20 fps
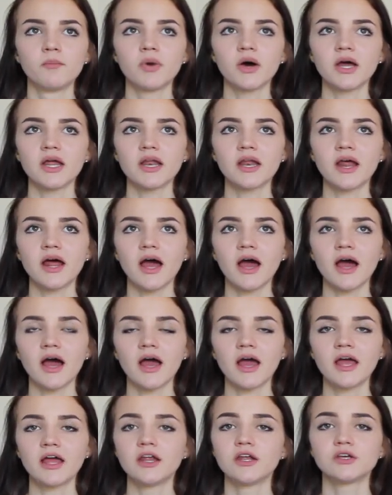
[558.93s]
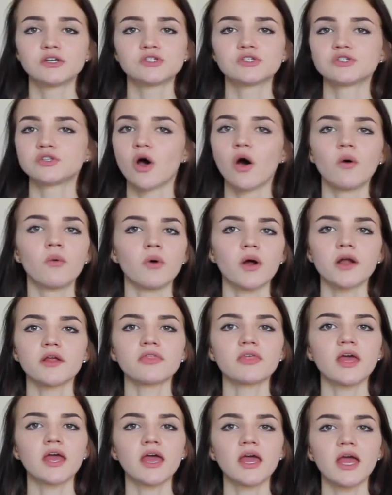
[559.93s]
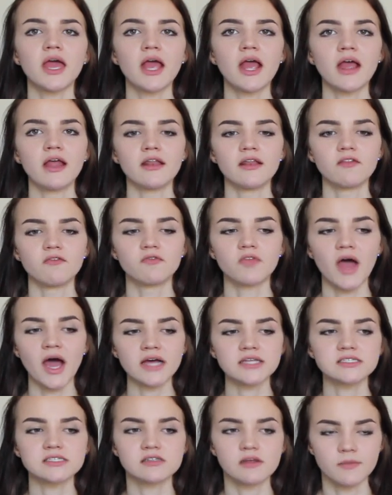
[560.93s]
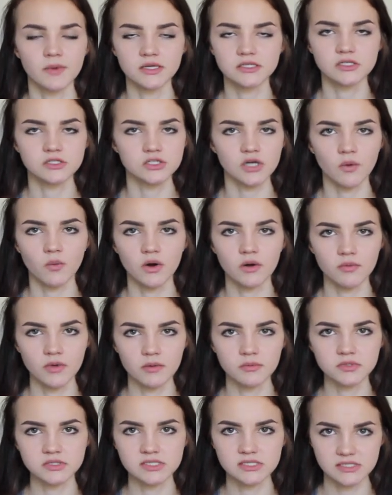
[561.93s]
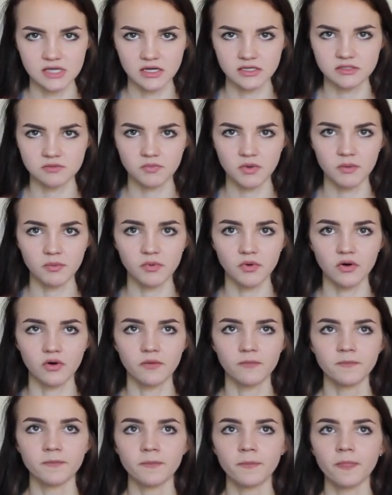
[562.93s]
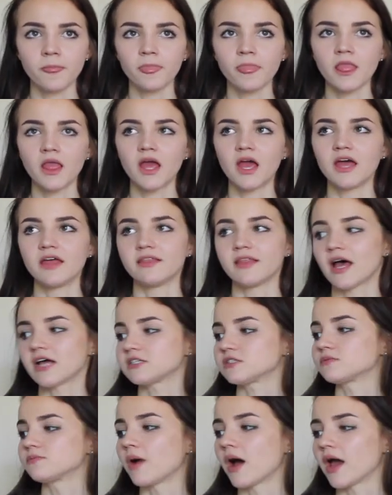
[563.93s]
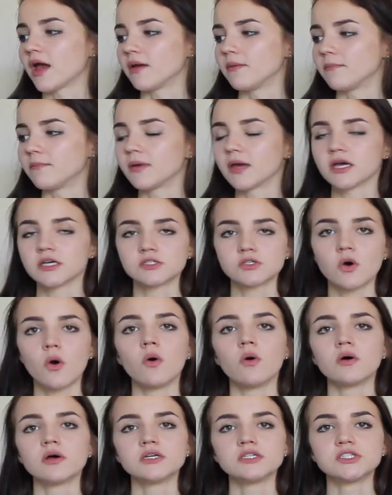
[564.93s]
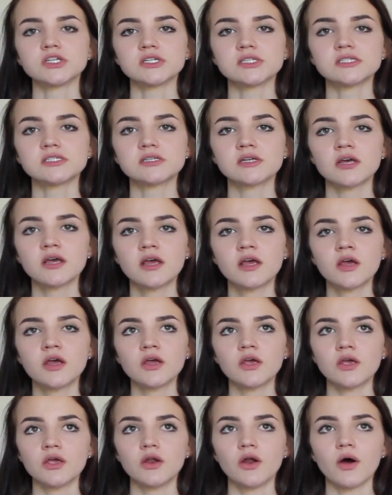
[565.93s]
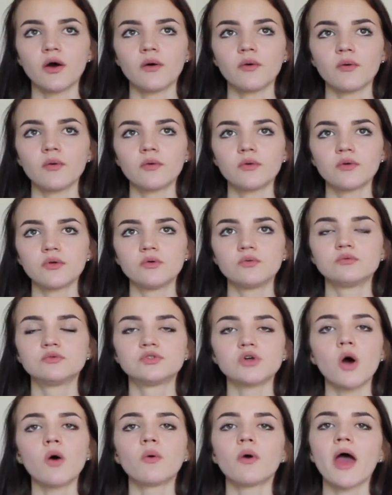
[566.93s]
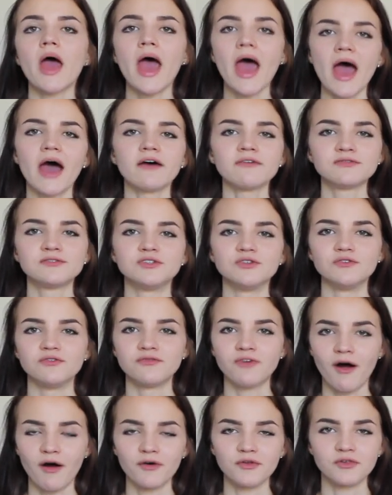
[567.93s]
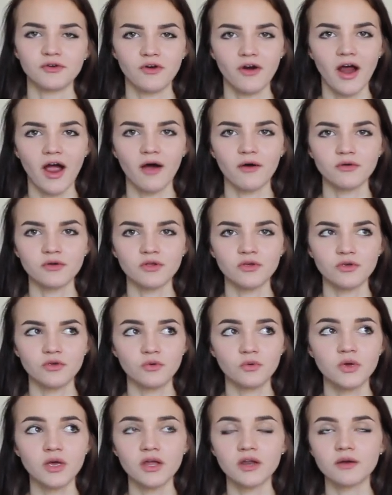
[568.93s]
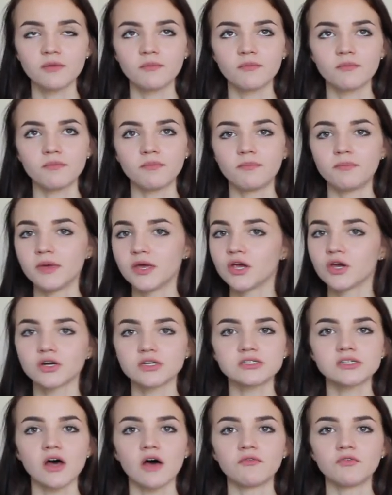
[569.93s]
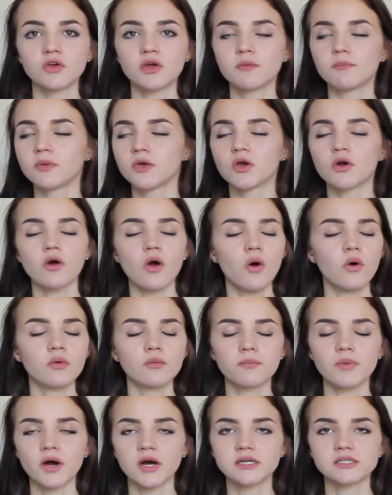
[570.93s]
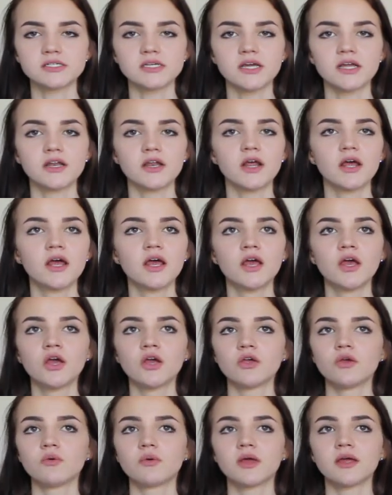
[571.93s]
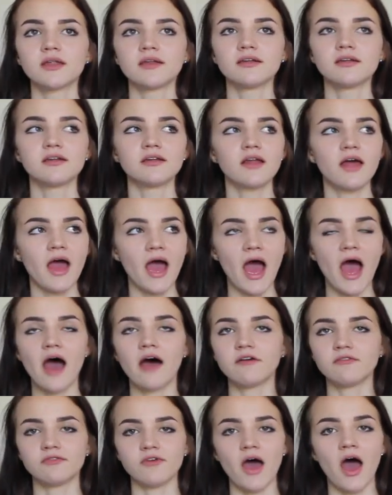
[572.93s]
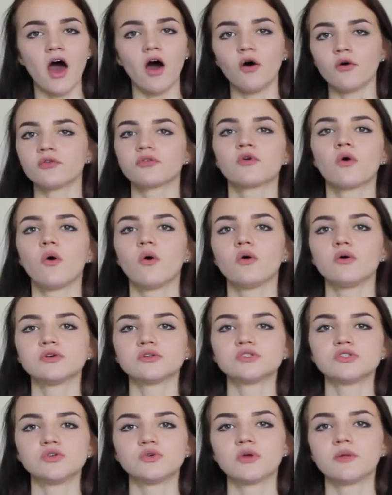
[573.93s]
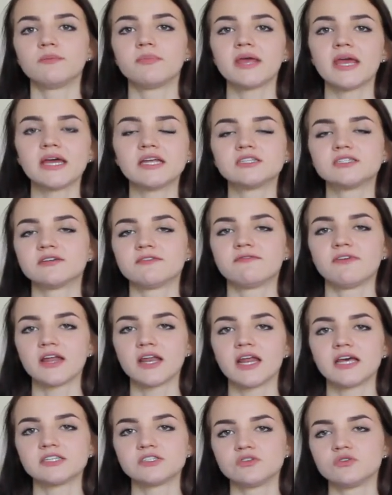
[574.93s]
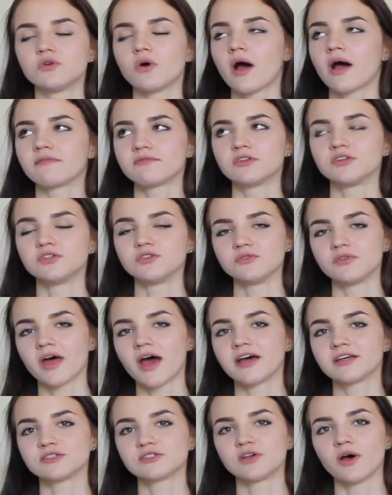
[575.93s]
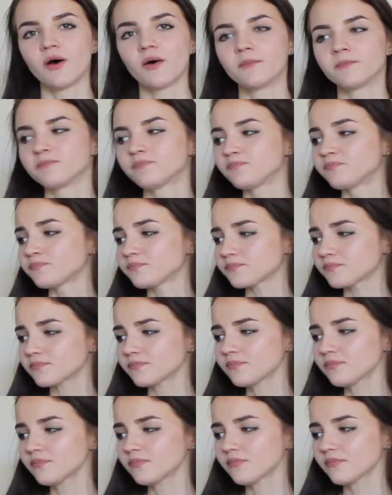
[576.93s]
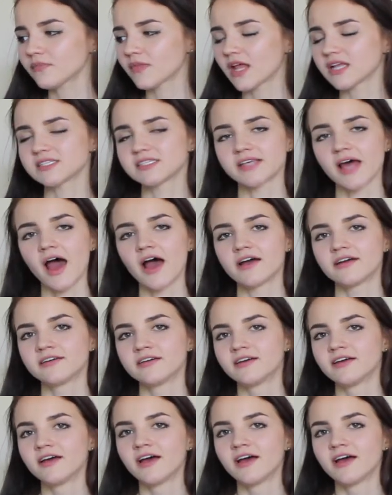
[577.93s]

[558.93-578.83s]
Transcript: But it is so worth it, and that's the message I want to be able to send to people. And that's my biggest goal, is just, you know, you don't have to follow the crowd. You can be yourself. You can be your own person. You can have health goals. You can be into fitness. You don't have to do that. So that's that.